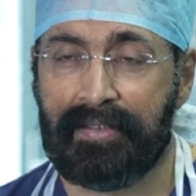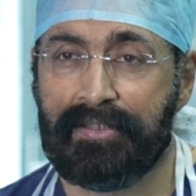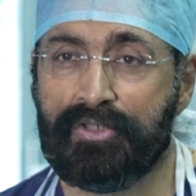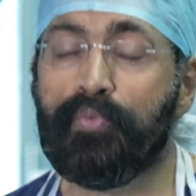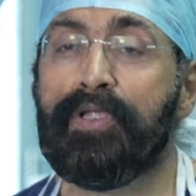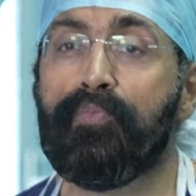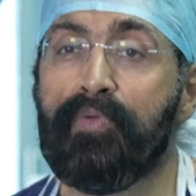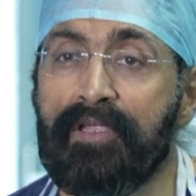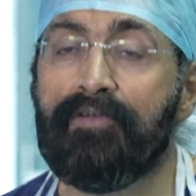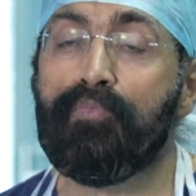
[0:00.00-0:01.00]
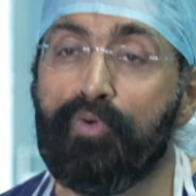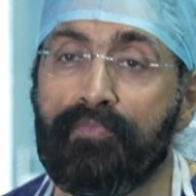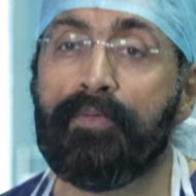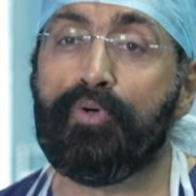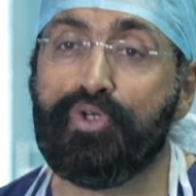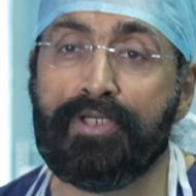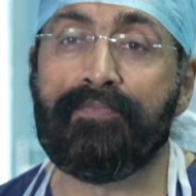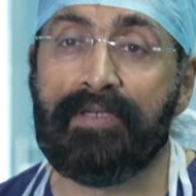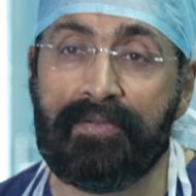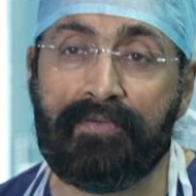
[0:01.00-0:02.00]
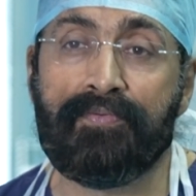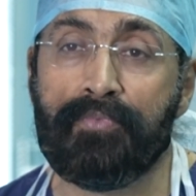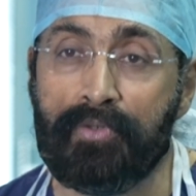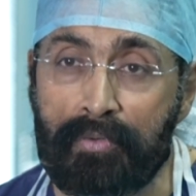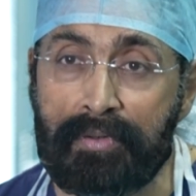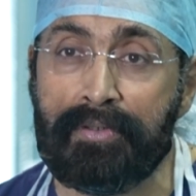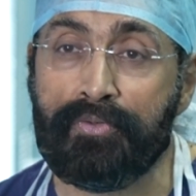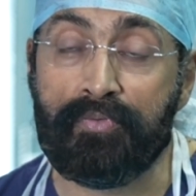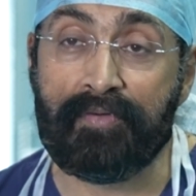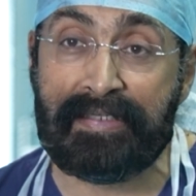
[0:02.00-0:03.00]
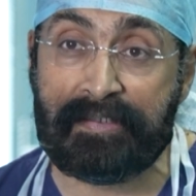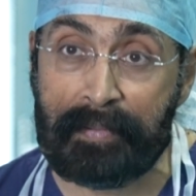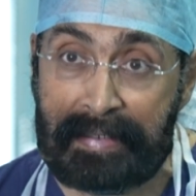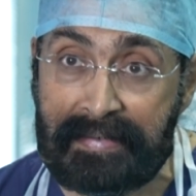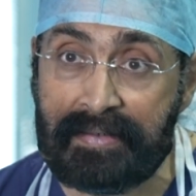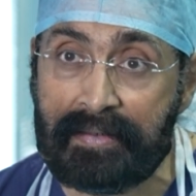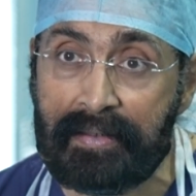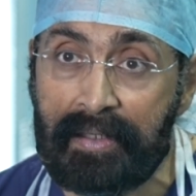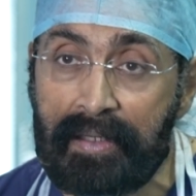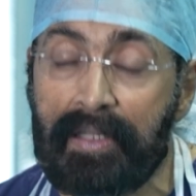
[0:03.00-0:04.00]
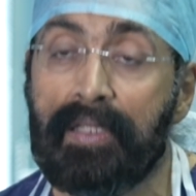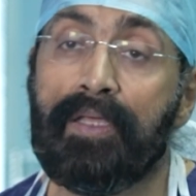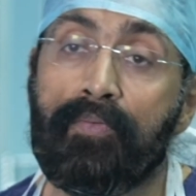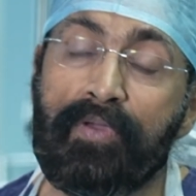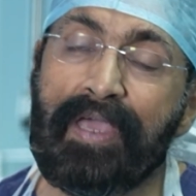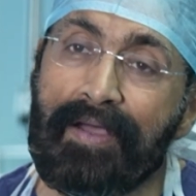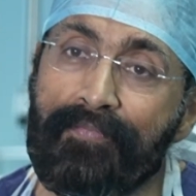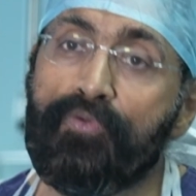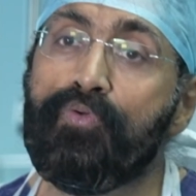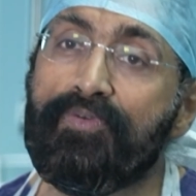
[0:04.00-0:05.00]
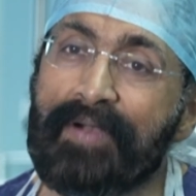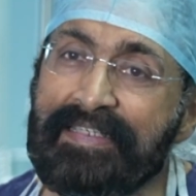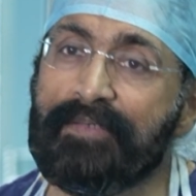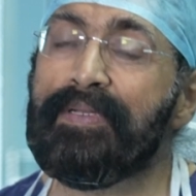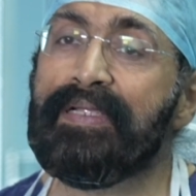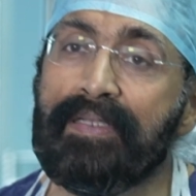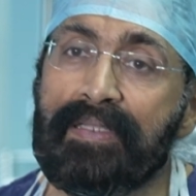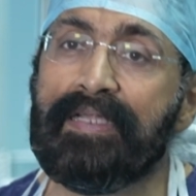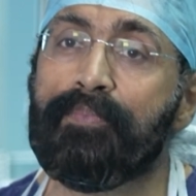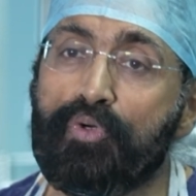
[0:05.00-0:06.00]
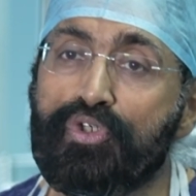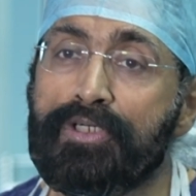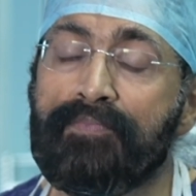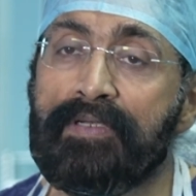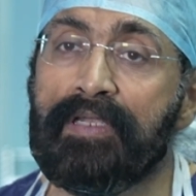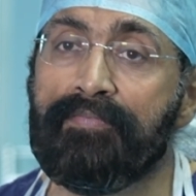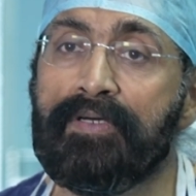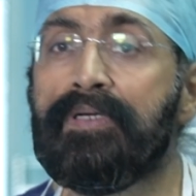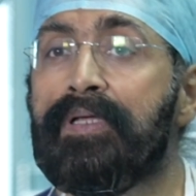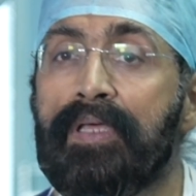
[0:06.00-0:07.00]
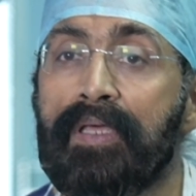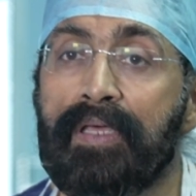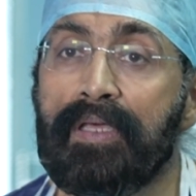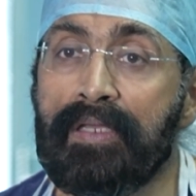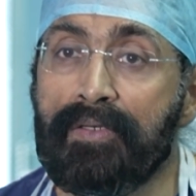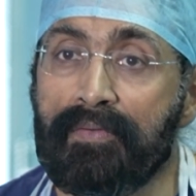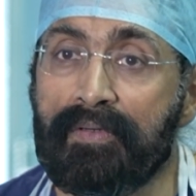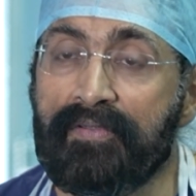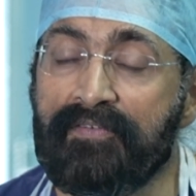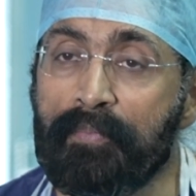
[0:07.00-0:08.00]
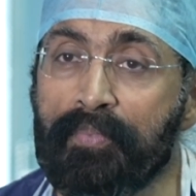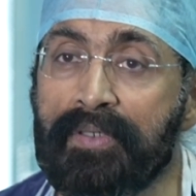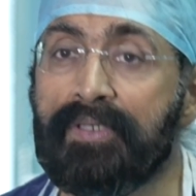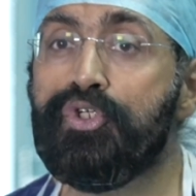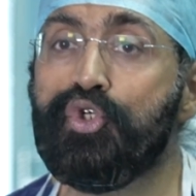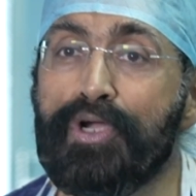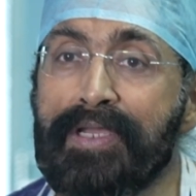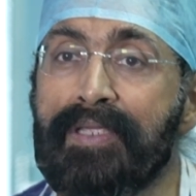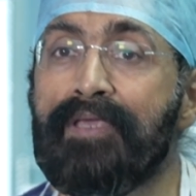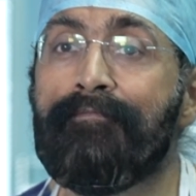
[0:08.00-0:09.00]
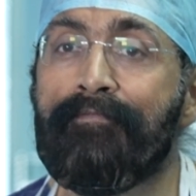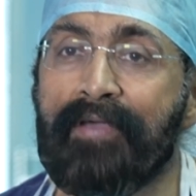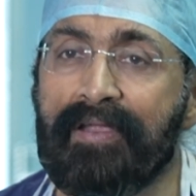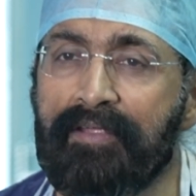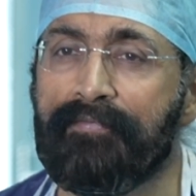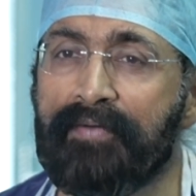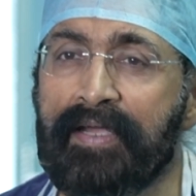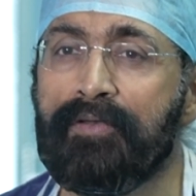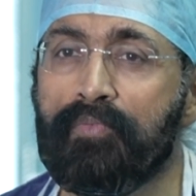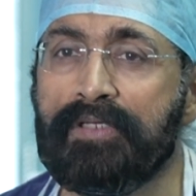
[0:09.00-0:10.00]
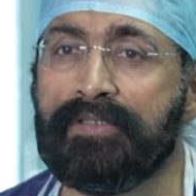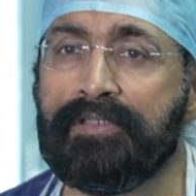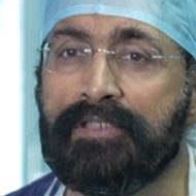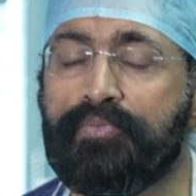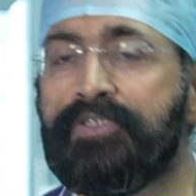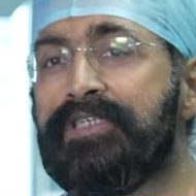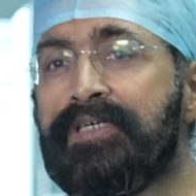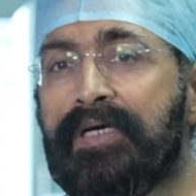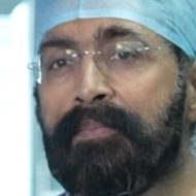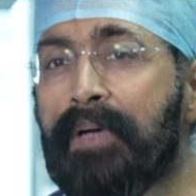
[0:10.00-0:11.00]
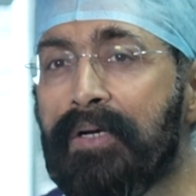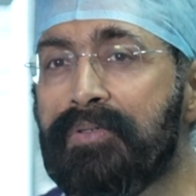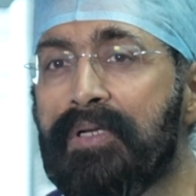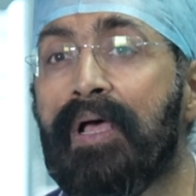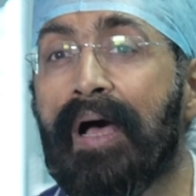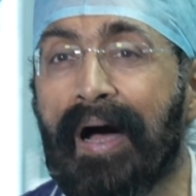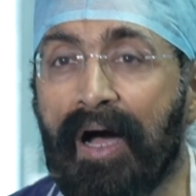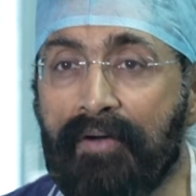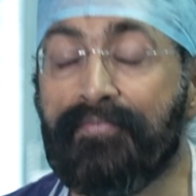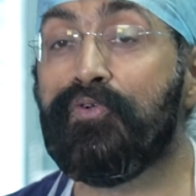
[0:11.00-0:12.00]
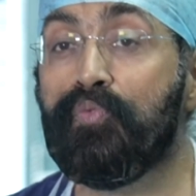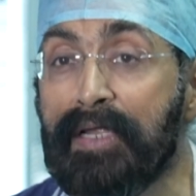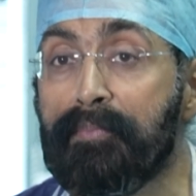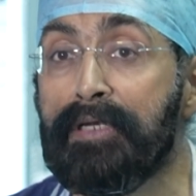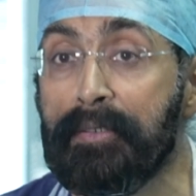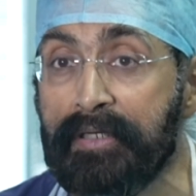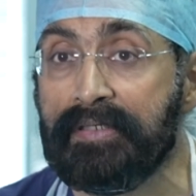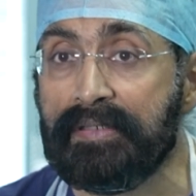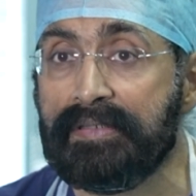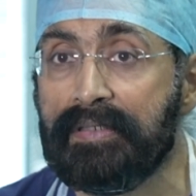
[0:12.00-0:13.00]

So when we remove the portion of the liver from the donor to transplant, we have to transplant that portion of the liver into the recipient, joining very fine vessels which are about 0.5 to 1 millimeters.